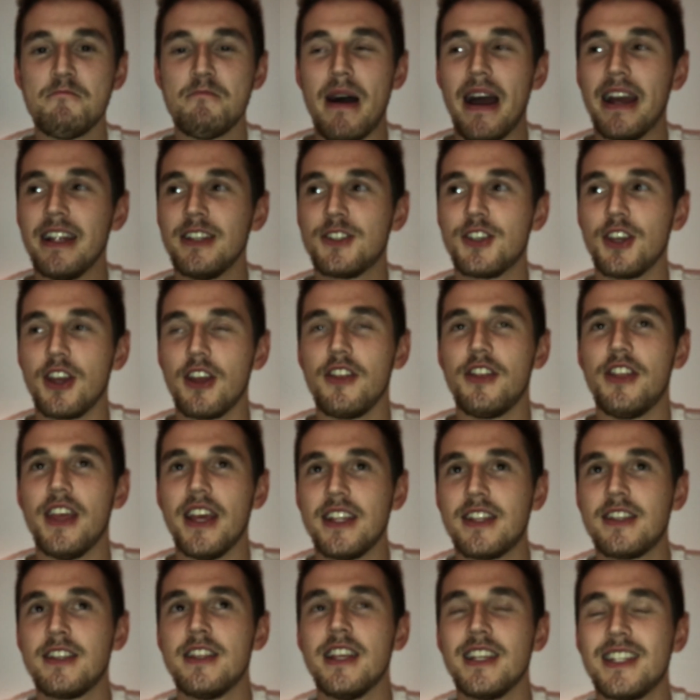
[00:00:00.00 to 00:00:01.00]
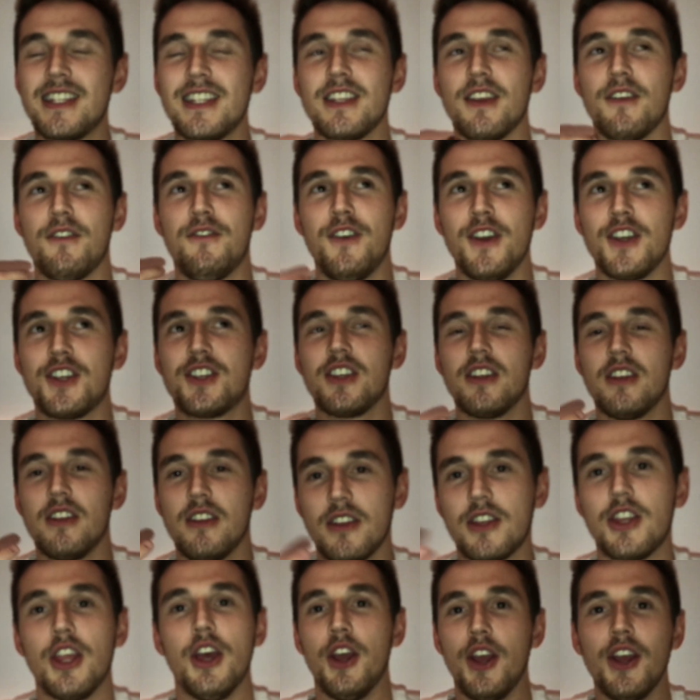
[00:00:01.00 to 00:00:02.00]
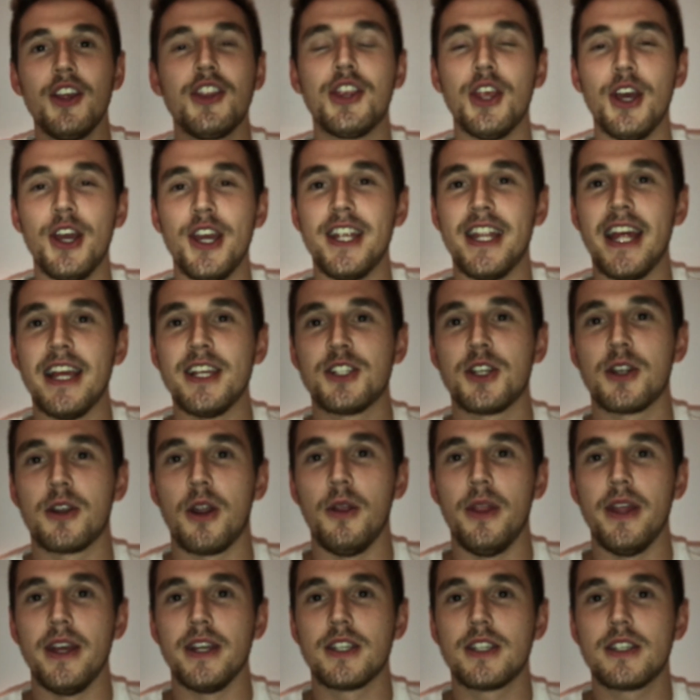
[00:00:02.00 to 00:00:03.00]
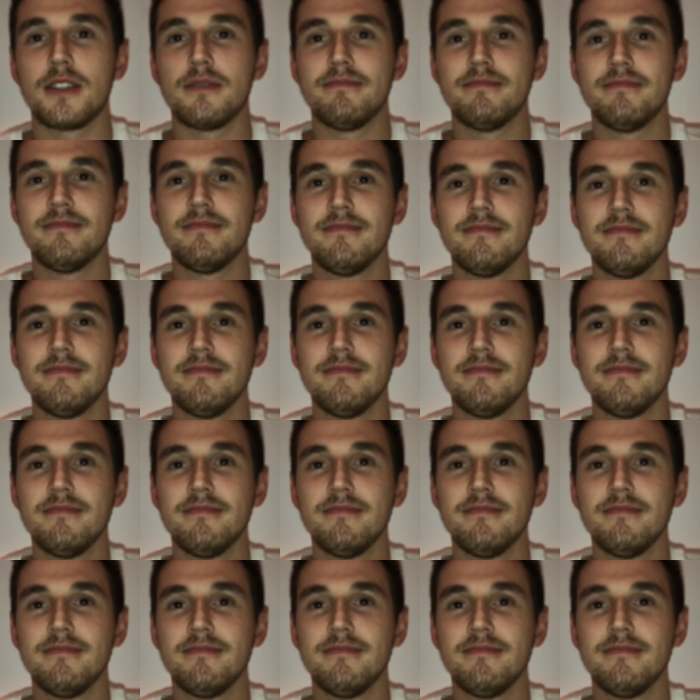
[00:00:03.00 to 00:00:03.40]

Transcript: Mine took this. This is a fish. 30 days to grow this.